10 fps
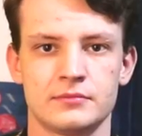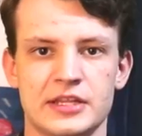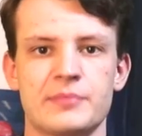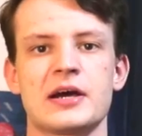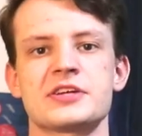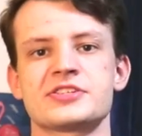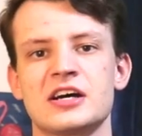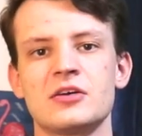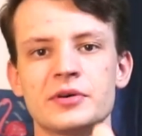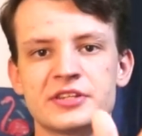They pass
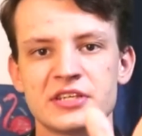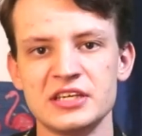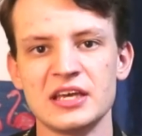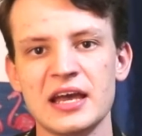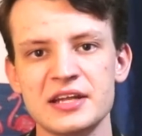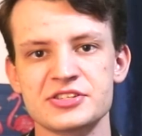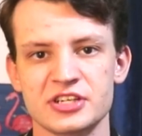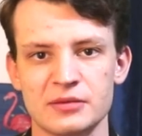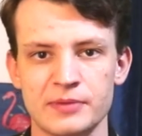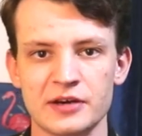down what the E8s
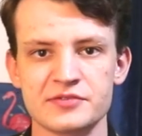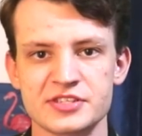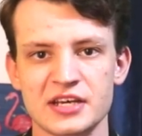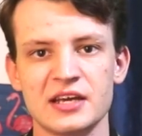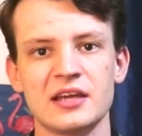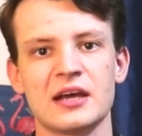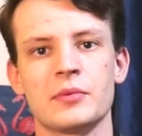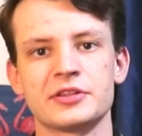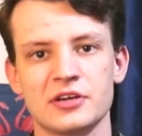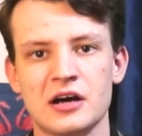and above say and
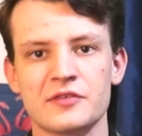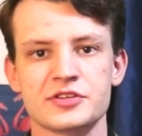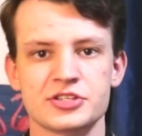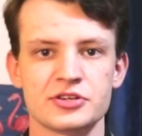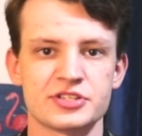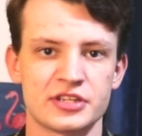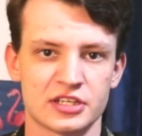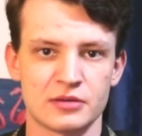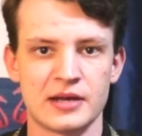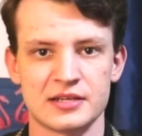what the officers and the
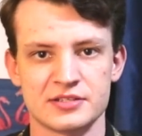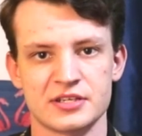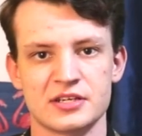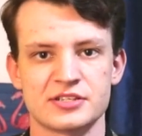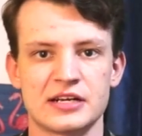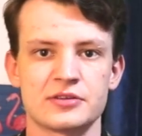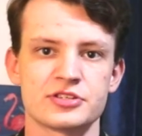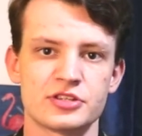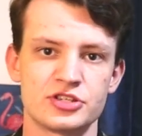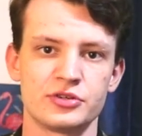command says down
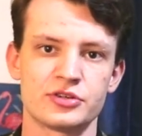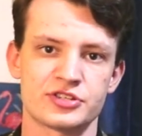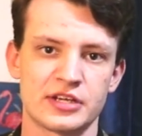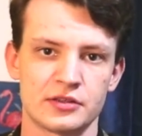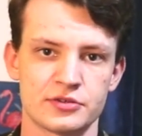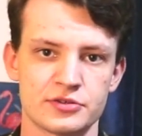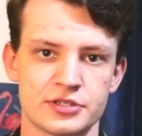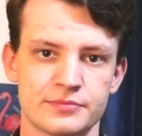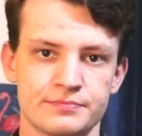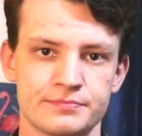to the junior
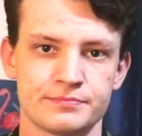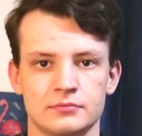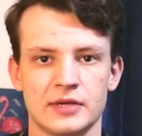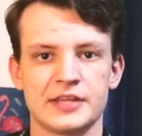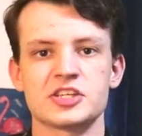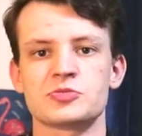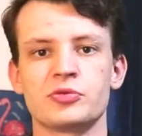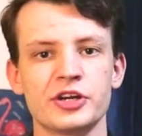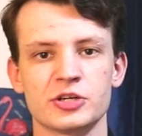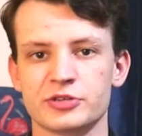sailors. At this
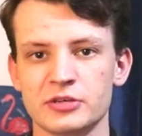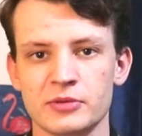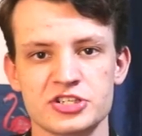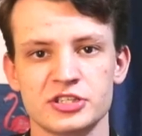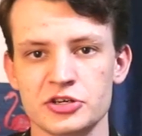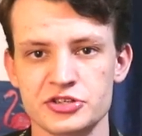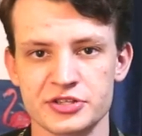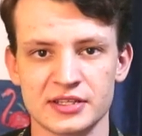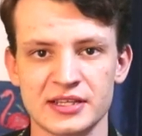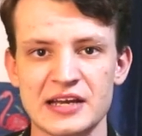point, you're pretty much larger
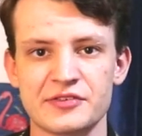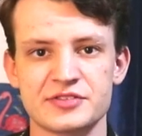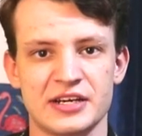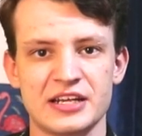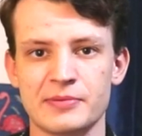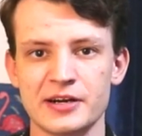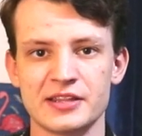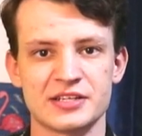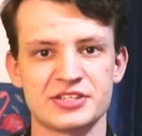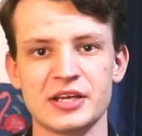than life to anybody
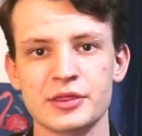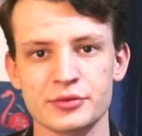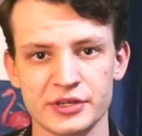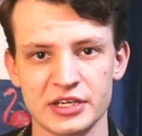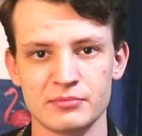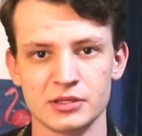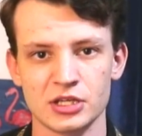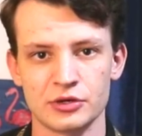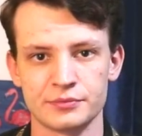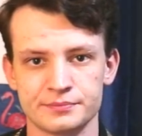that's E3 and
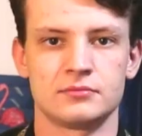below.